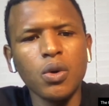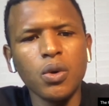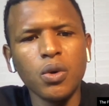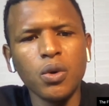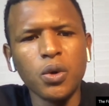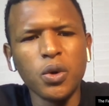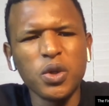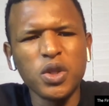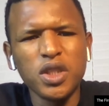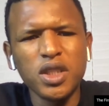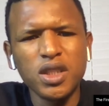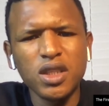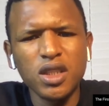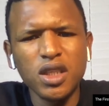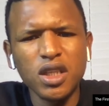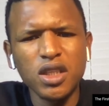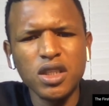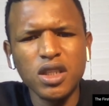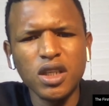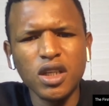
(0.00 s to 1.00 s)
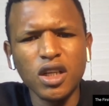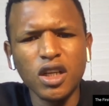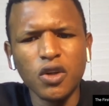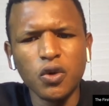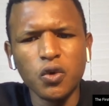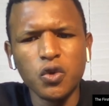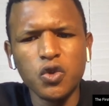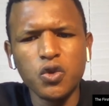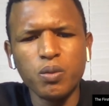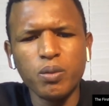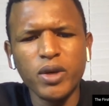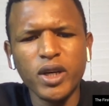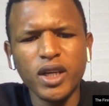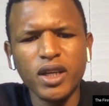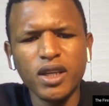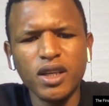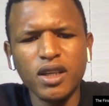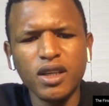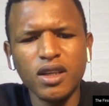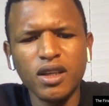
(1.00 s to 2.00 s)
Oh, Chechen and
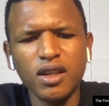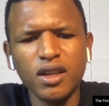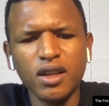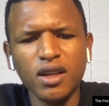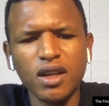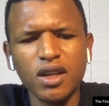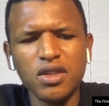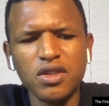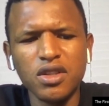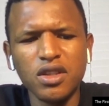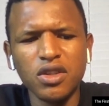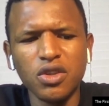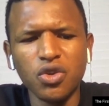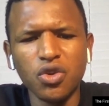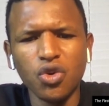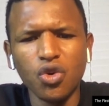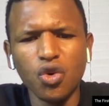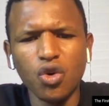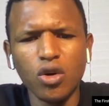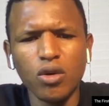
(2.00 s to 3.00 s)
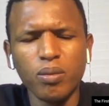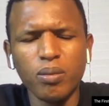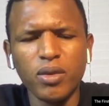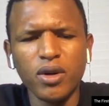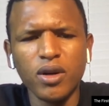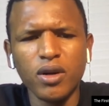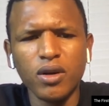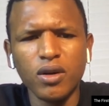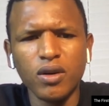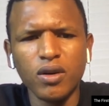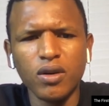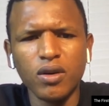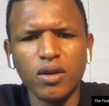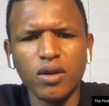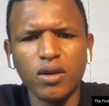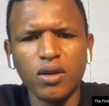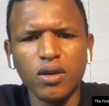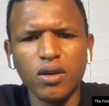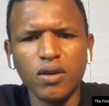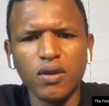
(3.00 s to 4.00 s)
Uzbek, that's in Europe,
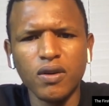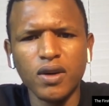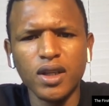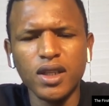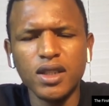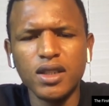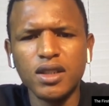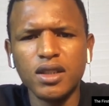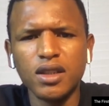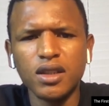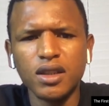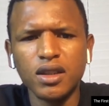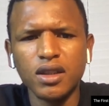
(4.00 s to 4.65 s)
right?